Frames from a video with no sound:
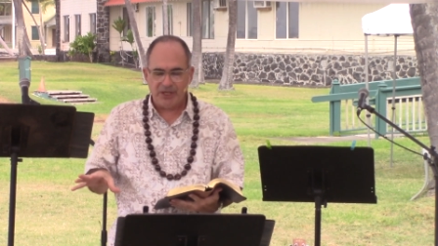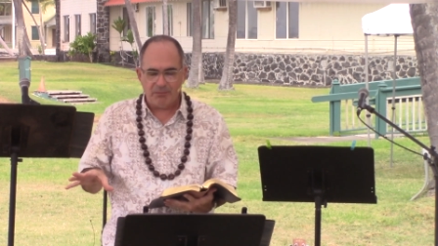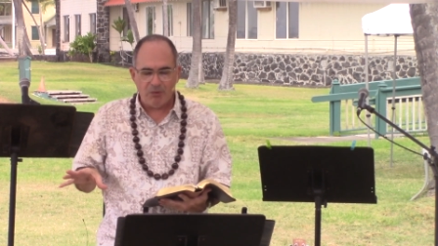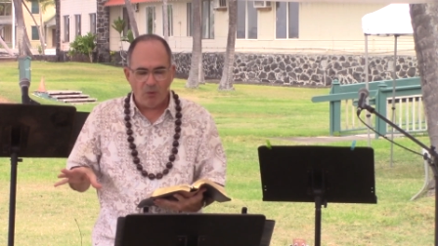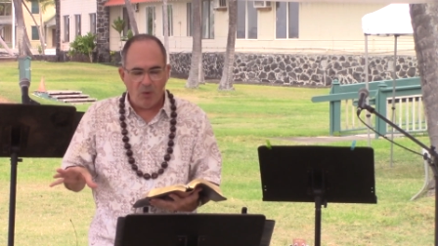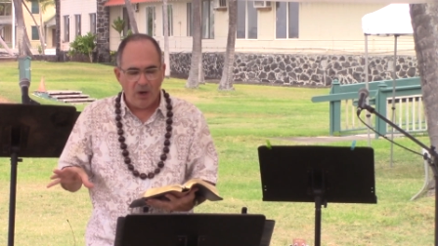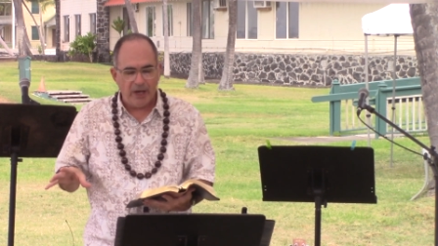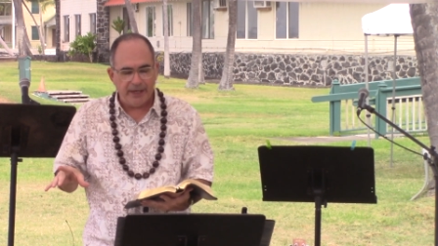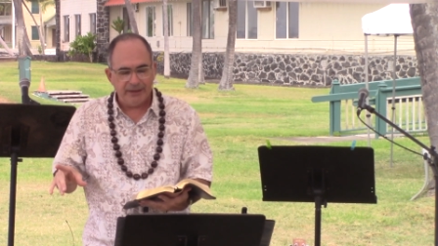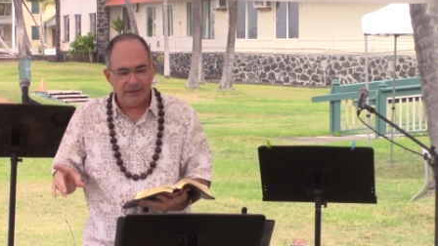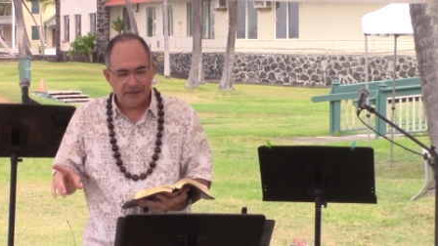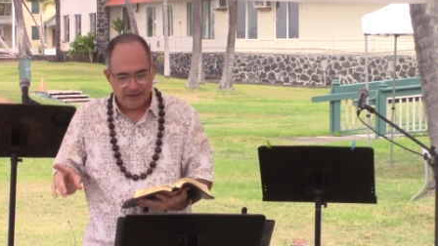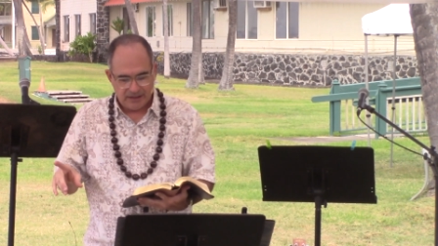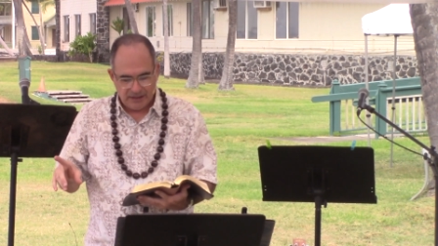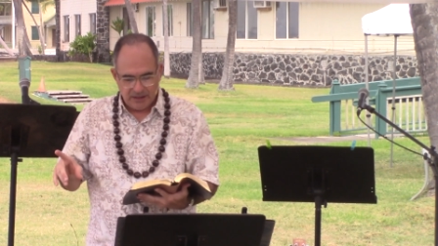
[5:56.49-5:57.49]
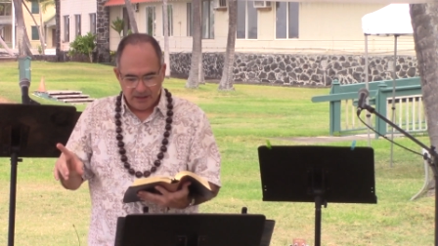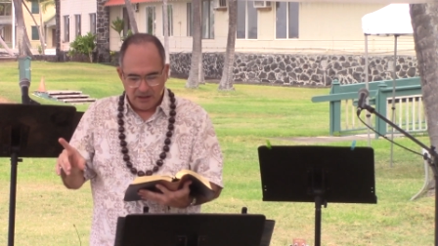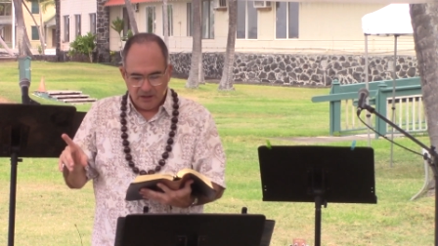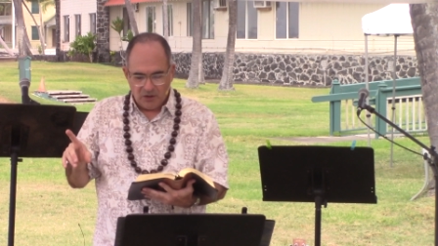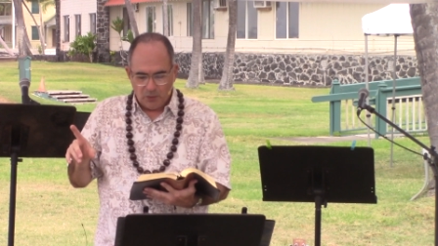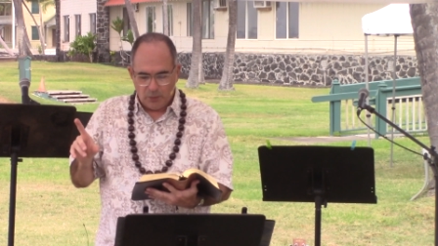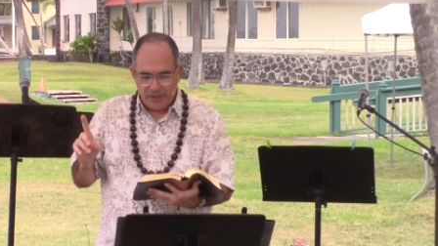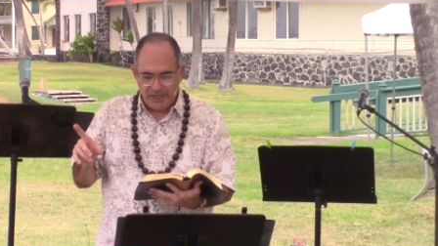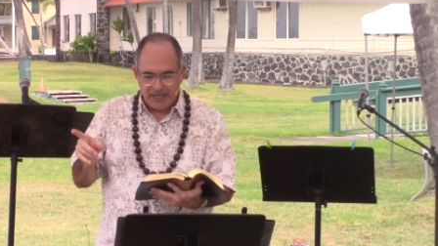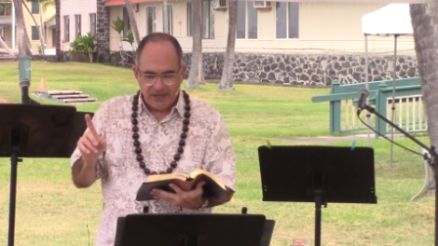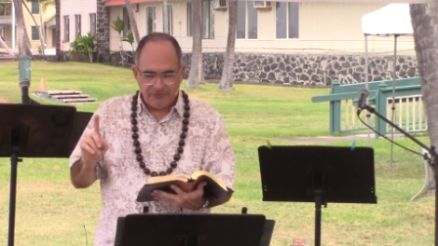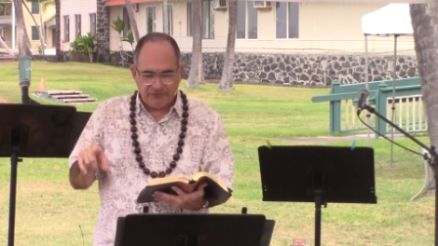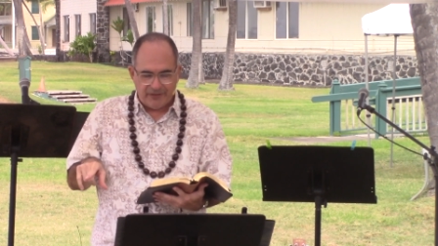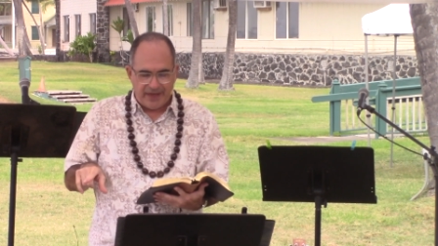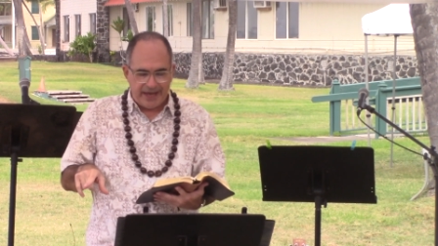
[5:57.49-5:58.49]
Number one, we
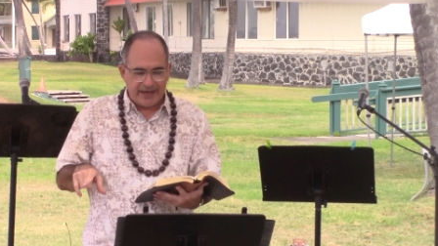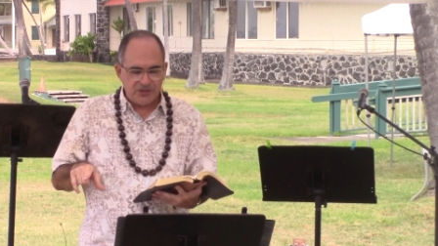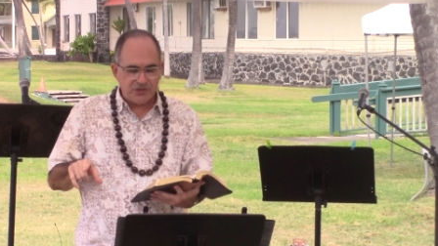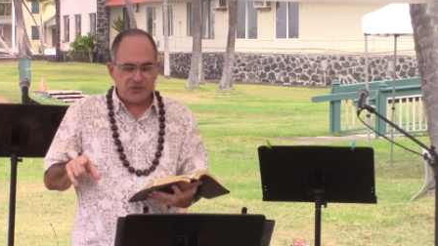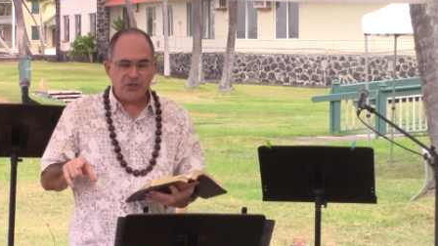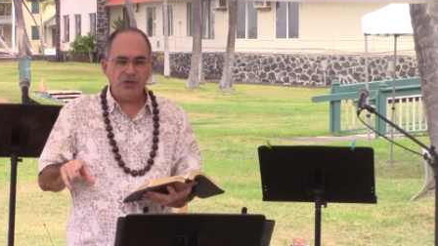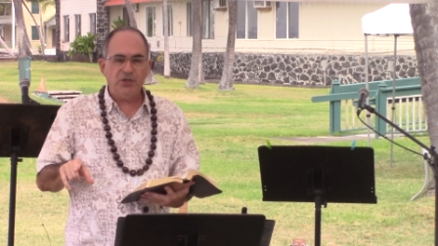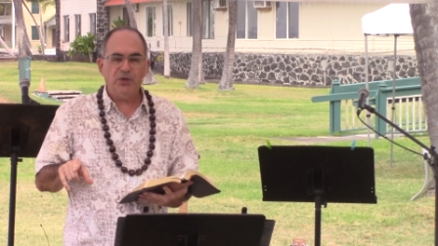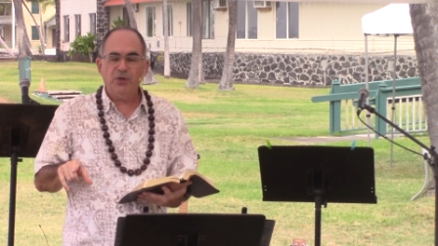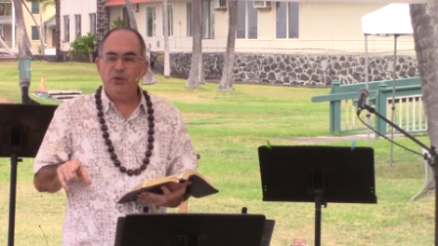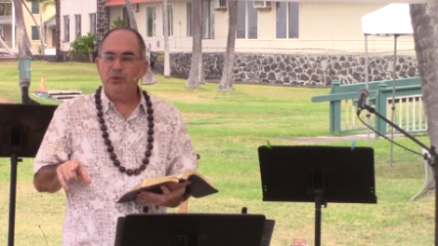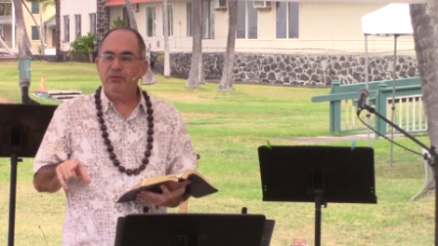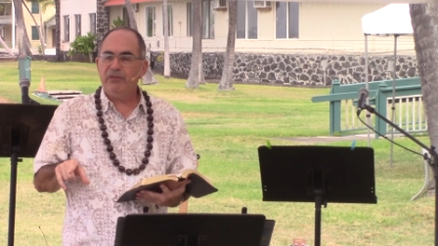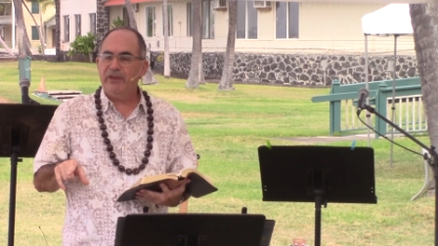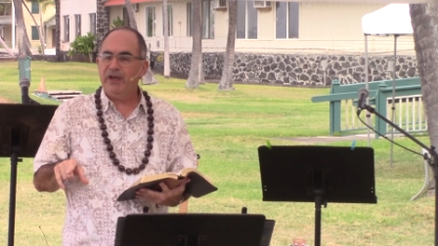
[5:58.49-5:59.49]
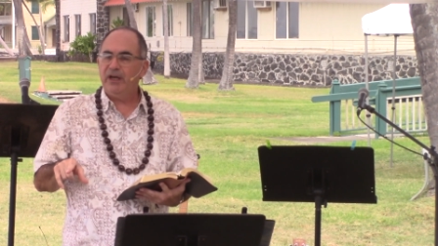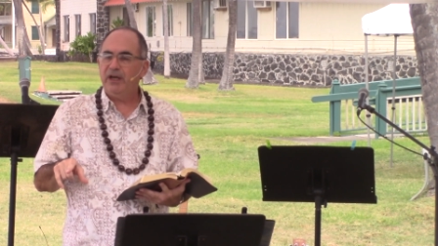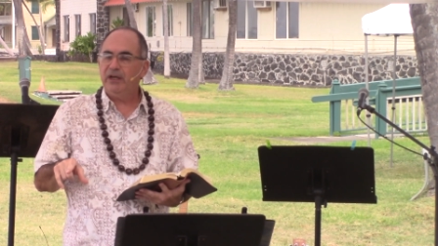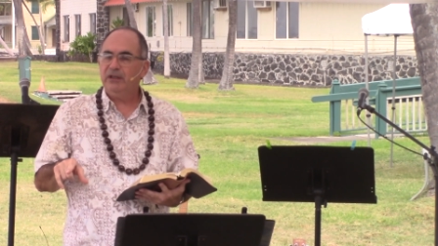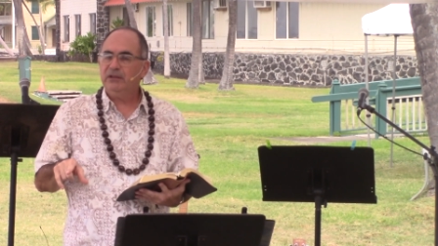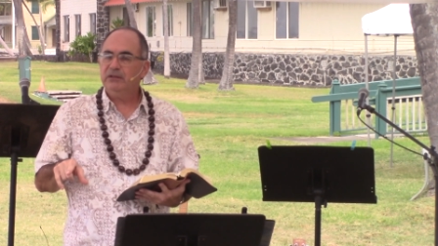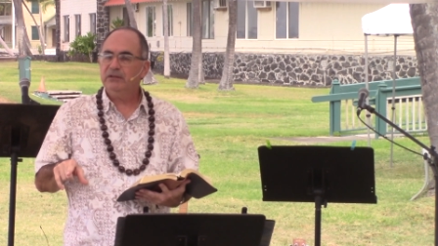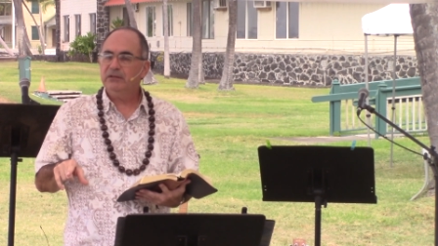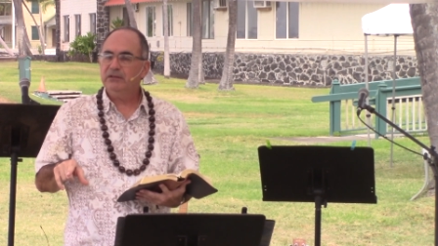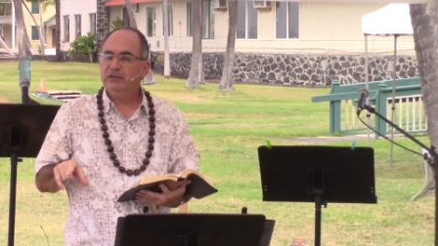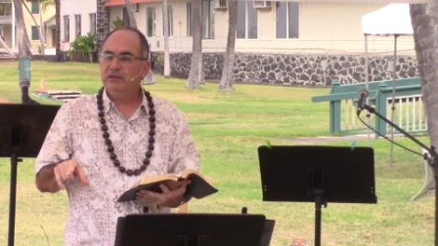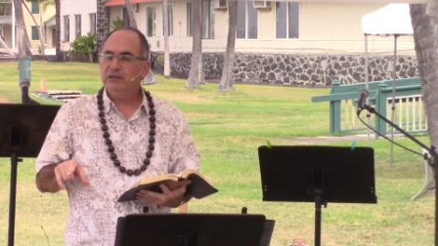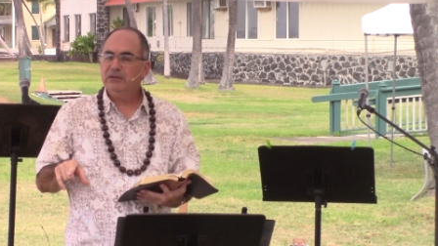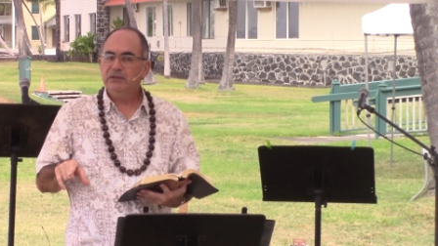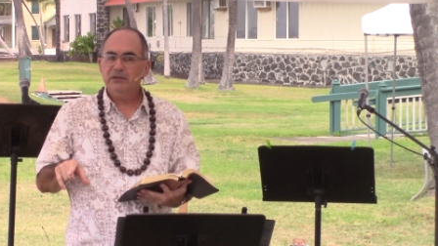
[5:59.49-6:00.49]
give thanks to the.
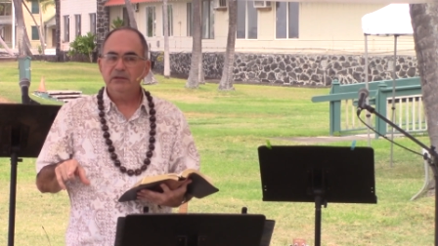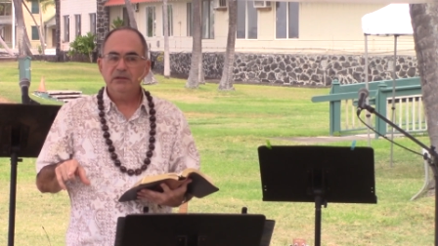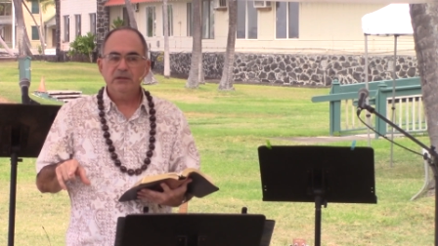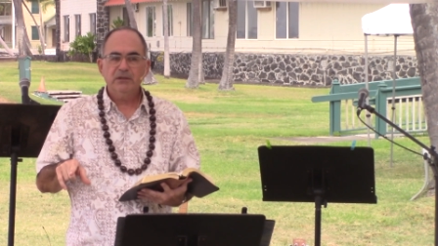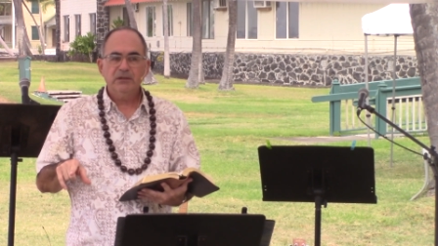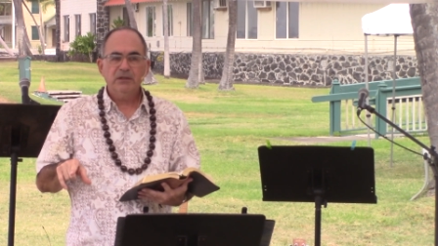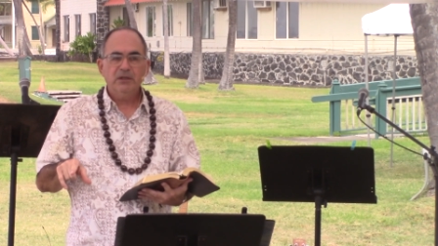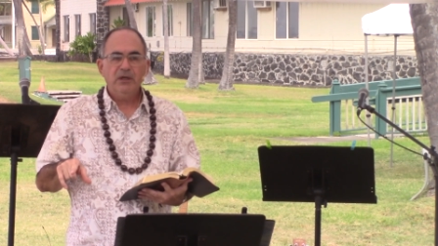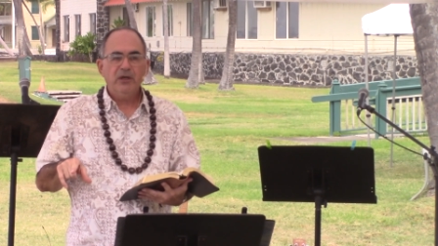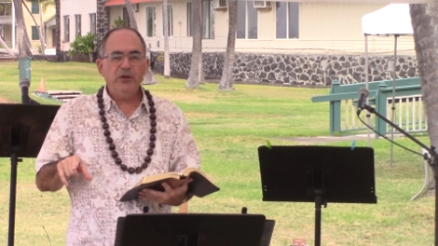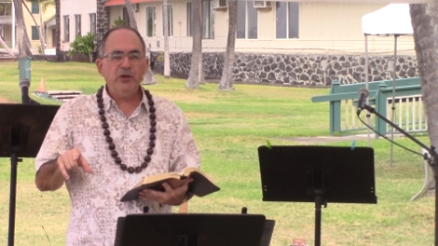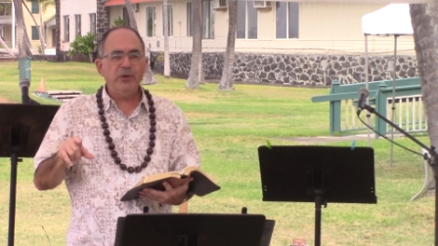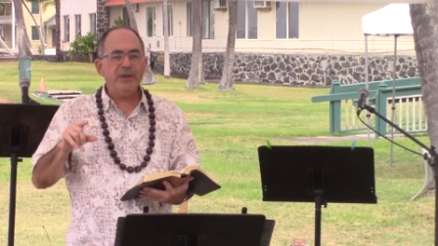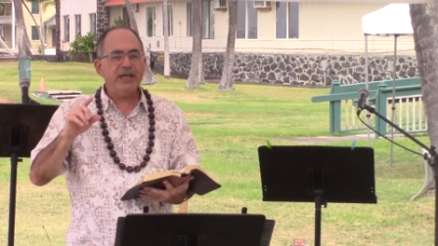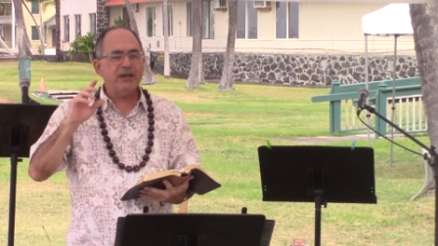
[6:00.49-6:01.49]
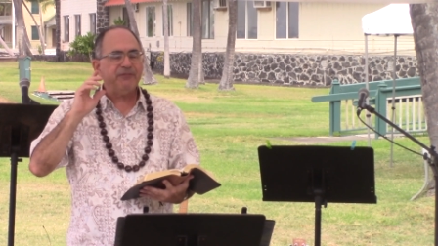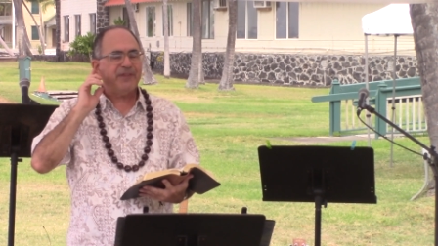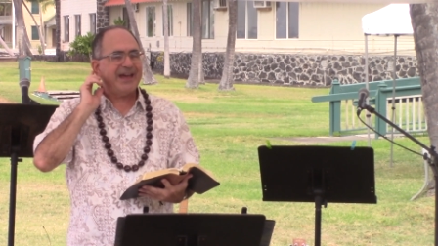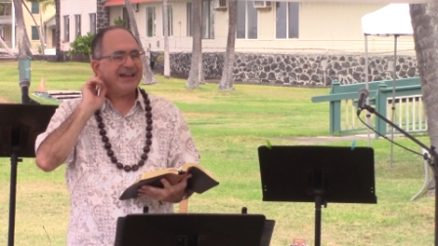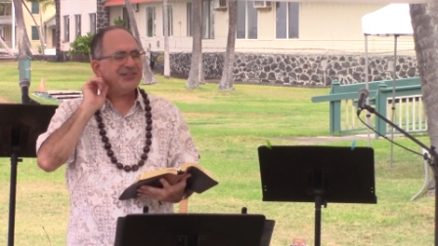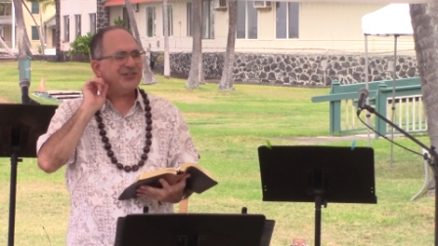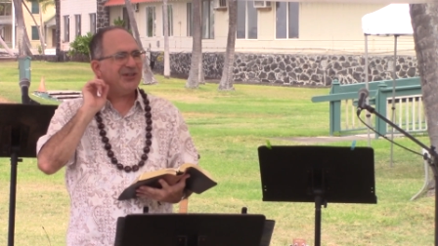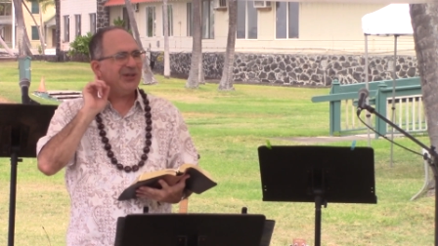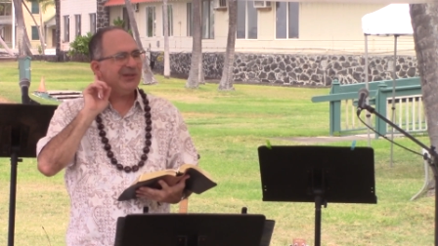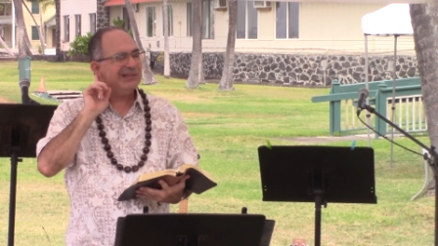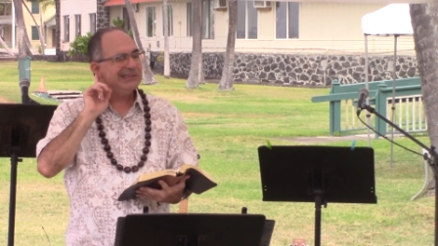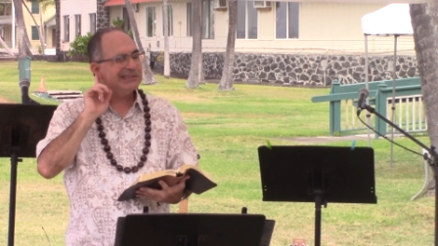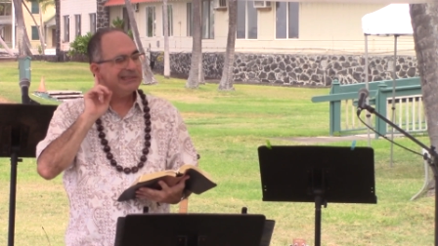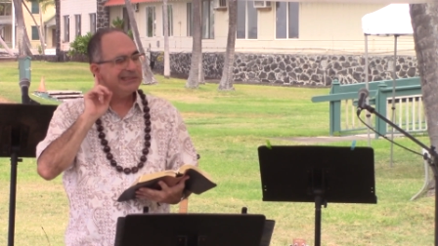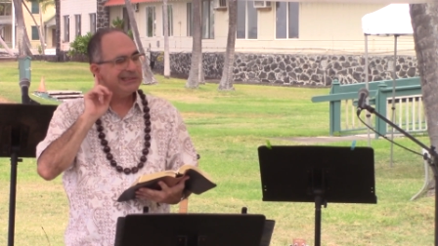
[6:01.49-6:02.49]
Who do we give thanks to?